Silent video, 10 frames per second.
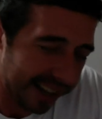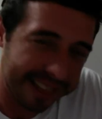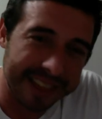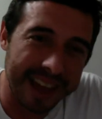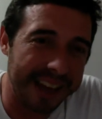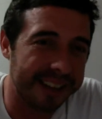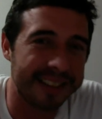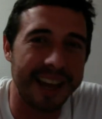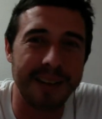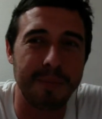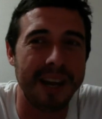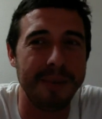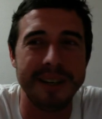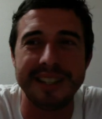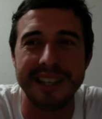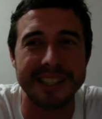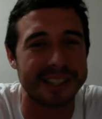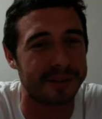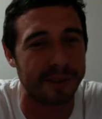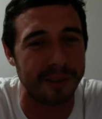Thank baby Jesus for